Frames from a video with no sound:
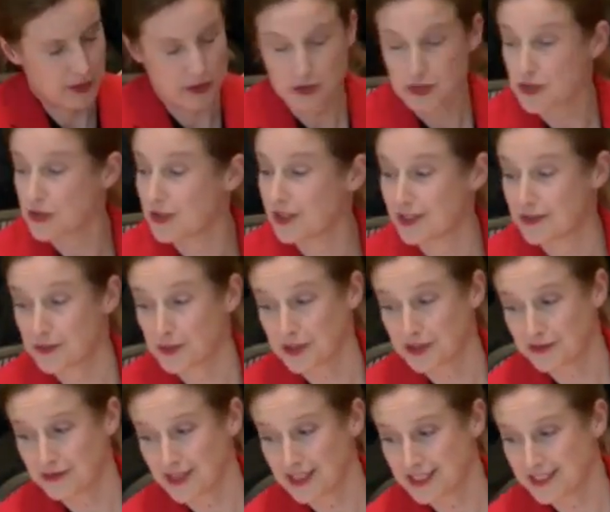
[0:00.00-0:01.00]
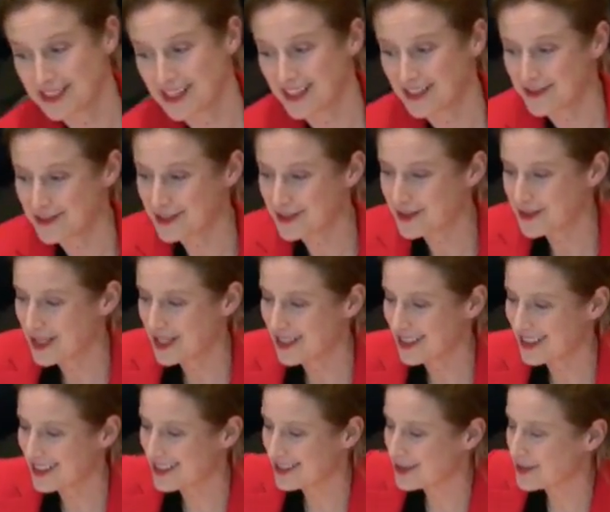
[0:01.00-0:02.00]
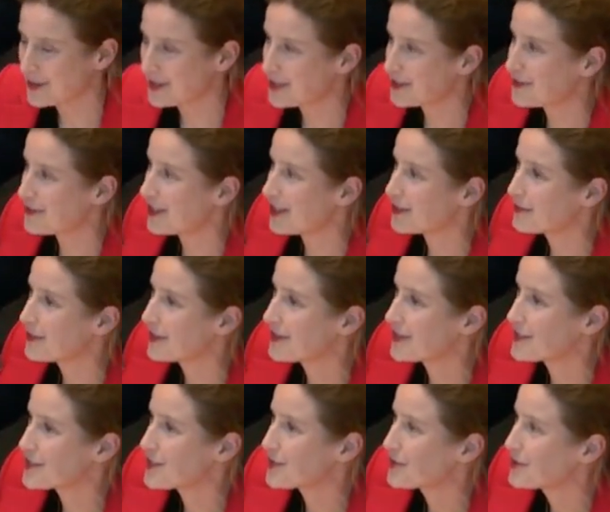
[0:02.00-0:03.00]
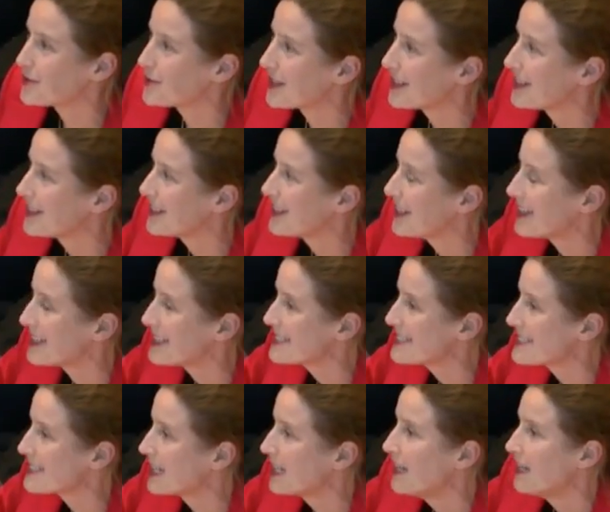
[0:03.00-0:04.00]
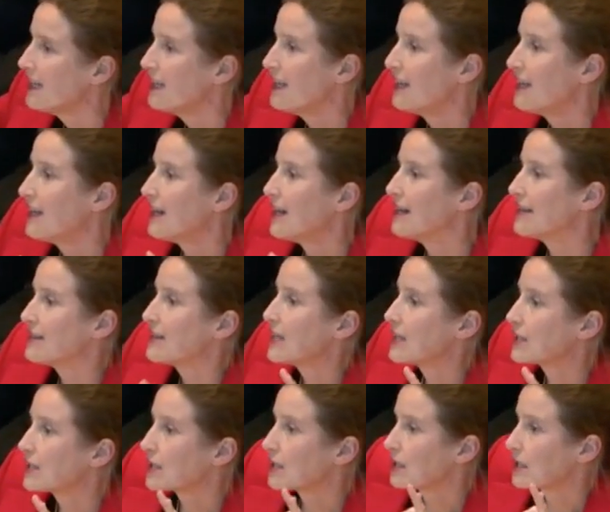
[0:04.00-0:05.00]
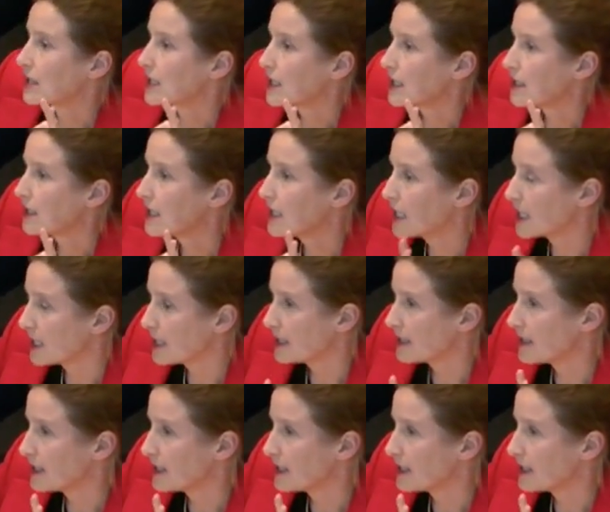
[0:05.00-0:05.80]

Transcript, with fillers: I'm not sure it was slide uh, 25, but they showed you AES. And that the